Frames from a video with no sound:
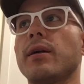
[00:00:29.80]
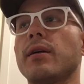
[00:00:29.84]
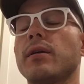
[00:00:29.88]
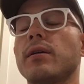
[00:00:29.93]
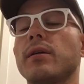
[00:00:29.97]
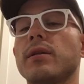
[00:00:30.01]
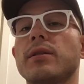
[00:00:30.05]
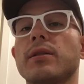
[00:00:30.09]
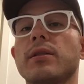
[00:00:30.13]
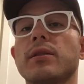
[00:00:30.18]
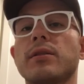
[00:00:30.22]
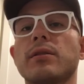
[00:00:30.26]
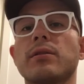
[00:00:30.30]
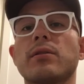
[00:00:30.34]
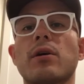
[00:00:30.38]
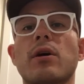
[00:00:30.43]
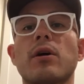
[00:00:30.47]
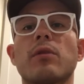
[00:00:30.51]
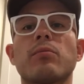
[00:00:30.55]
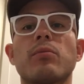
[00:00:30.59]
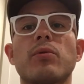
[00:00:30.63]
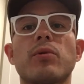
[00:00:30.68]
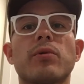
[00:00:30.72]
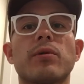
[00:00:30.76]
It's a
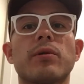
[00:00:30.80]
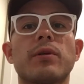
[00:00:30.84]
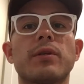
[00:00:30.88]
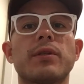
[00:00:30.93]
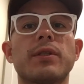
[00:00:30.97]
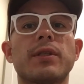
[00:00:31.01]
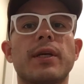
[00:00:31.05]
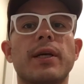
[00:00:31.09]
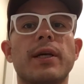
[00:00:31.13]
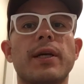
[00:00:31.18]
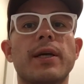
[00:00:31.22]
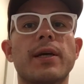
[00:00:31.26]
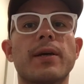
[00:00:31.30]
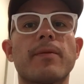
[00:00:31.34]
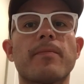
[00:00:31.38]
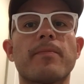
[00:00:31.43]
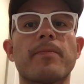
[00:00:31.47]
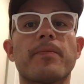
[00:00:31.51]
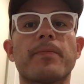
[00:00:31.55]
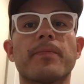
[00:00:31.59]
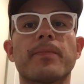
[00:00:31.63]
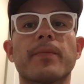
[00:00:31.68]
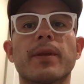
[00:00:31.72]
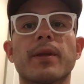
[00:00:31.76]
stockbroker saying.
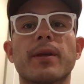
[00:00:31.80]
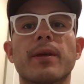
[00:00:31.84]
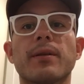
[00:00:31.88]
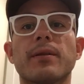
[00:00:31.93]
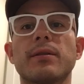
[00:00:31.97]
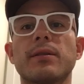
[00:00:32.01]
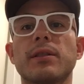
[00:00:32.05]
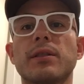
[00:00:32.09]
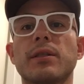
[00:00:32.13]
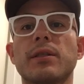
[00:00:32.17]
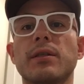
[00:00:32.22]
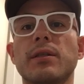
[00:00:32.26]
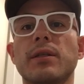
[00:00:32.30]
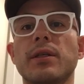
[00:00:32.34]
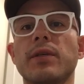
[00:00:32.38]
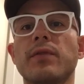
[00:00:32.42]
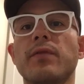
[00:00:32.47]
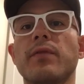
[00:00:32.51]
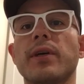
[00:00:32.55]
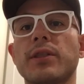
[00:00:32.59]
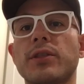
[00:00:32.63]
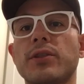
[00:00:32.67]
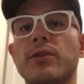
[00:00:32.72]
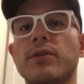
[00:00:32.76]
It's an
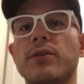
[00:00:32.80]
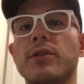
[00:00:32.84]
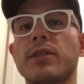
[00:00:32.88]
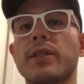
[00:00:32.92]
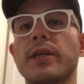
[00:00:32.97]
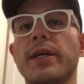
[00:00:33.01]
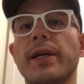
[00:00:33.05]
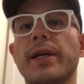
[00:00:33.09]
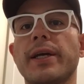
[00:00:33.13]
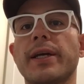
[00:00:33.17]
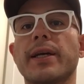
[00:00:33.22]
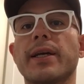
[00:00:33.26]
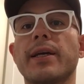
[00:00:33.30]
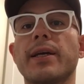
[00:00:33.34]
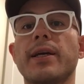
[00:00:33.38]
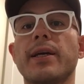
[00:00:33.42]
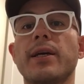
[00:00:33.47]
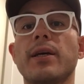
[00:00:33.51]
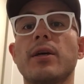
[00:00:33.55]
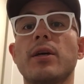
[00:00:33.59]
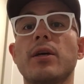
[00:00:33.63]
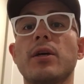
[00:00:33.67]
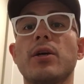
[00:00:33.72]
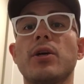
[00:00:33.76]
investor saying.
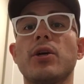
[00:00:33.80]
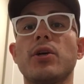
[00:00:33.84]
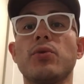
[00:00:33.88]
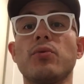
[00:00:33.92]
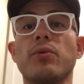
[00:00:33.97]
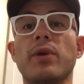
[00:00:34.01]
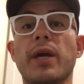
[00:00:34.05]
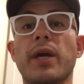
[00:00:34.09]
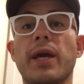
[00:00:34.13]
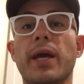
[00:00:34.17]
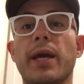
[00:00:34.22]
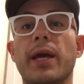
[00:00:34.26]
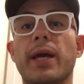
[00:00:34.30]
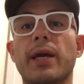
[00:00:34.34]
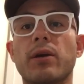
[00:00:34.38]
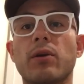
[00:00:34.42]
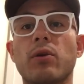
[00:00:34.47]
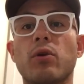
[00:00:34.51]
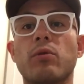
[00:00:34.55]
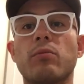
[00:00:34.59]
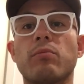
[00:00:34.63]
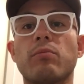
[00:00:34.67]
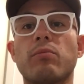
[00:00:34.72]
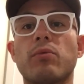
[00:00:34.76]
You can't
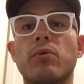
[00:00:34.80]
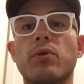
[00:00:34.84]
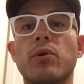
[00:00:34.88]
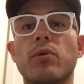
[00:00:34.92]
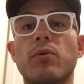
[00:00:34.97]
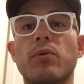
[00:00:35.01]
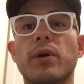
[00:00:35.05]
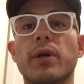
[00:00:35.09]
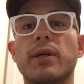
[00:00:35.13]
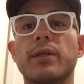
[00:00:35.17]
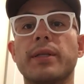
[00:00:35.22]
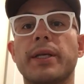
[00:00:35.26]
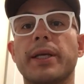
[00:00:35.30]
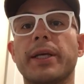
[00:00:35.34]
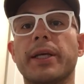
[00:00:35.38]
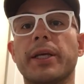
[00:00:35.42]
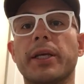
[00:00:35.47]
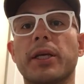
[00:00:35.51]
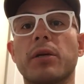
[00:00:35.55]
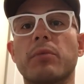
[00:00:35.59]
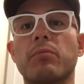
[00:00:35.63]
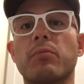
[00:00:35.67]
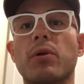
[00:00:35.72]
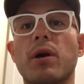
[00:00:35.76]
go broke
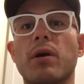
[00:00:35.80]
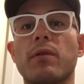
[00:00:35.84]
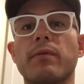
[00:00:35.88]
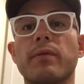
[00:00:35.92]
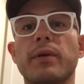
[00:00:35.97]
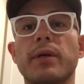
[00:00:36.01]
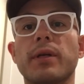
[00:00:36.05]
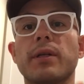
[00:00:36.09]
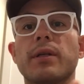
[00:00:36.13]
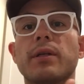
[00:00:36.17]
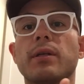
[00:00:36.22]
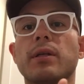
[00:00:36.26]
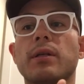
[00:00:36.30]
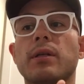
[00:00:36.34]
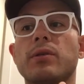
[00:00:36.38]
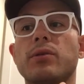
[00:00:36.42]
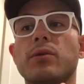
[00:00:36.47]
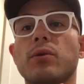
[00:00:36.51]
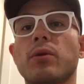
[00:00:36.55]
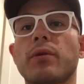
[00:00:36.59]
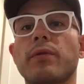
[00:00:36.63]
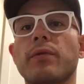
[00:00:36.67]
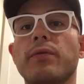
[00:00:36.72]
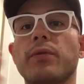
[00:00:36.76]
taking a profit.
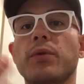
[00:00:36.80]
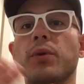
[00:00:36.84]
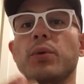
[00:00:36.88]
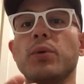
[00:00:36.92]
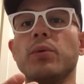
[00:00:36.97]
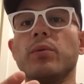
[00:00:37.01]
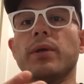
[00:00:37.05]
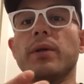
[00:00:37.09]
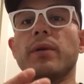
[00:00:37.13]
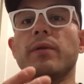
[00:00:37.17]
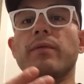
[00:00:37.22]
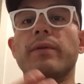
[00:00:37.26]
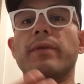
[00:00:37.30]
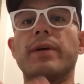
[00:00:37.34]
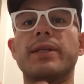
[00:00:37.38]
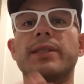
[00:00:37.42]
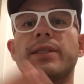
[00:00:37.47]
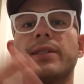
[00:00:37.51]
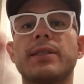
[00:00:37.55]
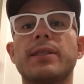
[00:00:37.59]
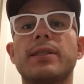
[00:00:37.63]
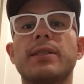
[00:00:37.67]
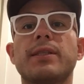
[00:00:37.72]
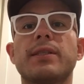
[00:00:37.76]
So if you
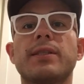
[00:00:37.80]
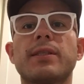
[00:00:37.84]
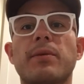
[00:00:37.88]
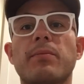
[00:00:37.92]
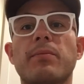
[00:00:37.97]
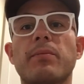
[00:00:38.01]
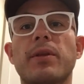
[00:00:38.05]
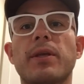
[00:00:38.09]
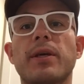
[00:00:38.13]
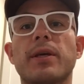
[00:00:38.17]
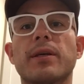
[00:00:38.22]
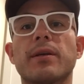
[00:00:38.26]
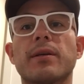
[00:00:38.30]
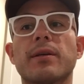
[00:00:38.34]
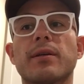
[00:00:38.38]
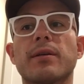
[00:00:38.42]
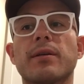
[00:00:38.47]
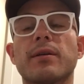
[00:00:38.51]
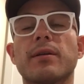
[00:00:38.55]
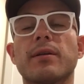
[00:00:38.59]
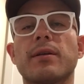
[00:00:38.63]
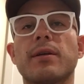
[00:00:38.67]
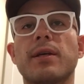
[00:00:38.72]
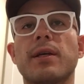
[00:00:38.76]
invested in something
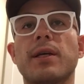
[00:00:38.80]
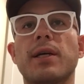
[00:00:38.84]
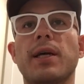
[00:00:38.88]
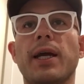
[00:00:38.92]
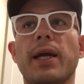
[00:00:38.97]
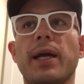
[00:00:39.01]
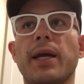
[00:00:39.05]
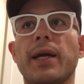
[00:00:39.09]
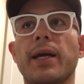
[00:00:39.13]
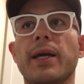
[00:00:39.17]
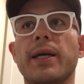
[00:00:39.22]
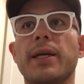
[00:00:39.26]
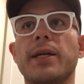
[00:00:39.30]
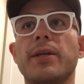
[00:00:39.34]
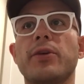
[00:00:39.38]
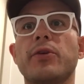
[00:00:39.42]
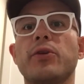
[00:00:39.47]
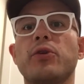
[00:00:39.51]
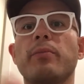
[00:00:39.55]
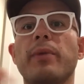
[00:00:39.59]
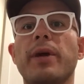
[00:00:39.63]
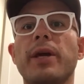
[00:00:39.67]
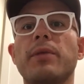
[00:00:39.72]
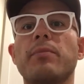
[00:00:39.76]
and
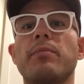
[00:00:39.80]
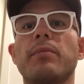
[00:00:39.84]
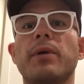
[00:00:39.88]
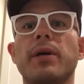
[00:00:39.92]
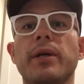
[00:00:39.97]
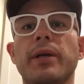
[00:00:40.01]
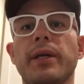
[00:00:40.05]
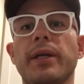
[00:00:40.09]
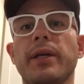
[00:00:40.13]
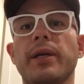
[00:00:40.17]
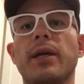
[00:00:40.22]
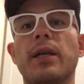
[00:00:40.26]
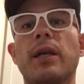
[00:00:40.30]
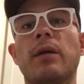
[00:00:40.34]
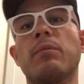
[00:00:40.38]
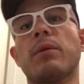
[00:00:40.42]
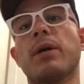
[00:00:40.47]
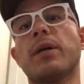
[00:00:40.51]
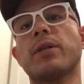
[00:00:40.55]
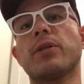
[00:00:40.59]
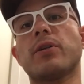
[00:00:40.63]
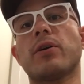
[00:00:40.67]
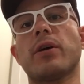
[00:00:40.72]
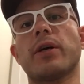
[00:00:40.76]
you made money, and I'm
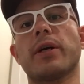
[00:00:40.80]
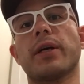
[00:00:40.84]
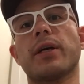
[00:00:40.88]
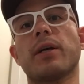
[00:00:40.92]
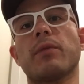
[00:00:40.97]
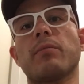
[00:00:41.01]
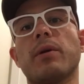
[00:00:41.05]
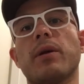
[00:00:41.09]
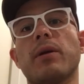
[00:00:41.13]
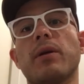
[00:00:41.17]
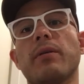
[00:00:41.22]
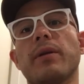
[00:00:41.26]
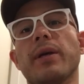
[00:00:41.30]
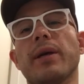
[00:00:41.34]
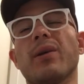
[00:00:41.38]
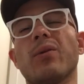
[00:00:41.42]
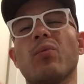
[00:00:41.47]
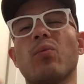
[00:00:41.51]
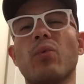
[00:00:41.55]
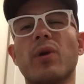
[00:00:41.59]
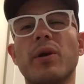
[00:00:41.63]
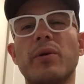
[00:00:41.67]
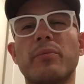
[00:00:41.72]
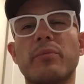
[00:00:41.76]
not talking about like
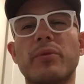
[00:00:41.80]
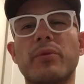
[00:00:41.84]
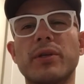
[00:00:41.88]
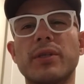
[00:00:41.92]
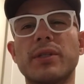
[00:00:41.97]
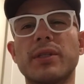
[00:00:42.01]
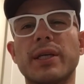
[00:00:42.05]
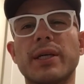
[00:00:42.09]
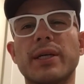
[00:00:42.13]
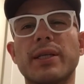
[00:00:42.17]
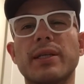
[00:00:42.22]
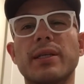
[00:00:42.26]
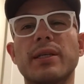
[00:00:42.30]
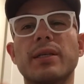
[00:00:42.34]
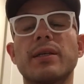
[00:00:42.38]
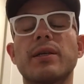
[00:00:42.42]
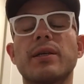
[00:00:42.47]
1%